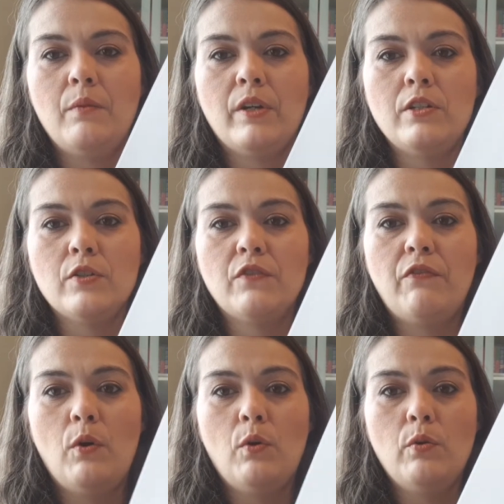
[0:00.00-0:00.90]
where you just
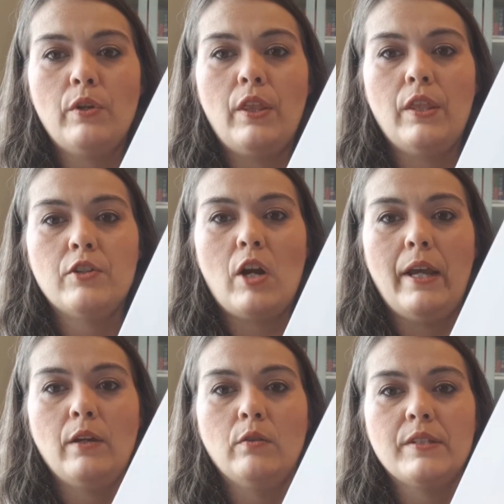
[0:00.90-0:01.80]
fold the
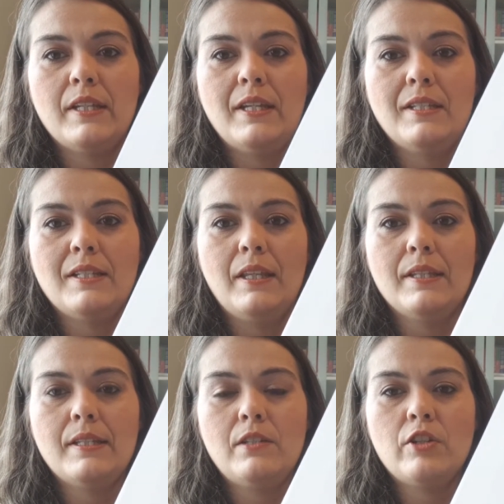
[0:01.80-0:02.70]
triangles into the
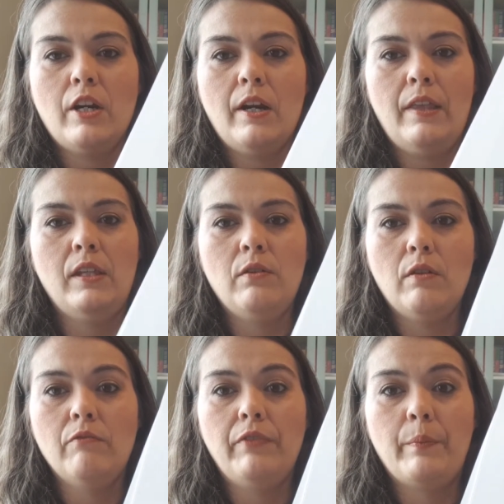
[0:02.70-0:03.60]
center and then you
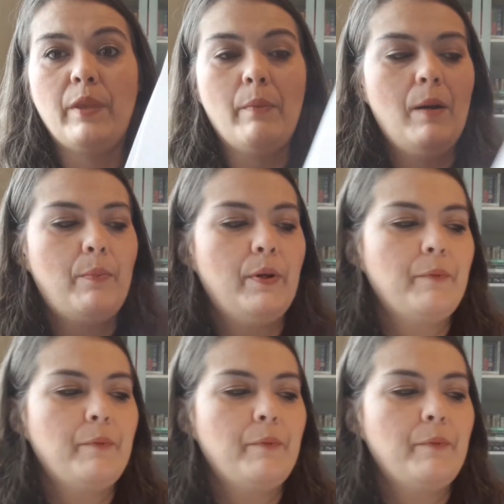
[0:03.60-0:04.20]
can flip them up.